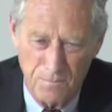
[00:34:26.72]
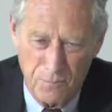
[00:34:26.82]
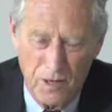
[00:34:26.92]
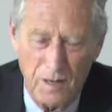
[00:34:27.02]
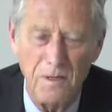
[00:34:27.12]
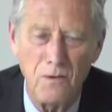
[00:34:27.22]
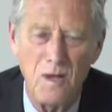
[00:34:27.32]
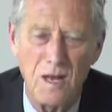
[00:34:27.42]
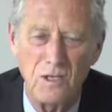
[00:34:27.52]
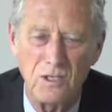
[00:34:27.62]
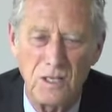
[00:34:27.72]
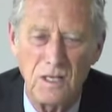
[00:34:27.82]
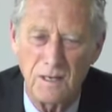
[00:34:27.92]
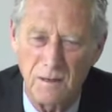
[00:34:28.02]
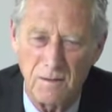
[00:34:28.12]
probably
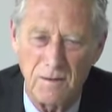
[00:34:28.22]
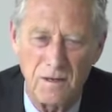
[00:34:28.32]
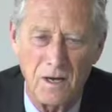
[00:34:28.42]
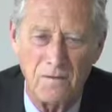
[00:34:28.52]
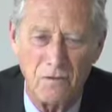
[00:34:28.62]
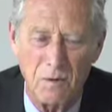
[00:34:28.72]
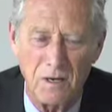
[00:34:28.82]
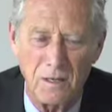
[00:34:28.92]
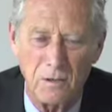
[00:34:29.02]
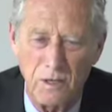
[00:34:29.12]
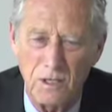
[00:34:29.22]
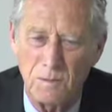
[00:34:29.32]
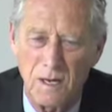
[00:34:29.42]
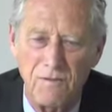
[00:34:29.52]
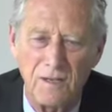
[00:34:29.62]
realistic. Not everybody agrees,
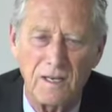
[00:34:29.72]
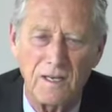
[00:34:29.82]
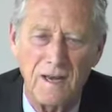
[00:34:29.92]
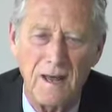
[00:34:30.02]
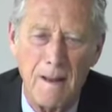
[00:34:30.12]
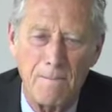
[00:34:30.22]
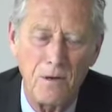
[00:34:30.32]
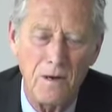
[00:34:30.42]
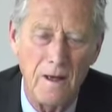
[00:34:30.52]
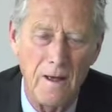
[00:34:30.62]
but I think it can happen.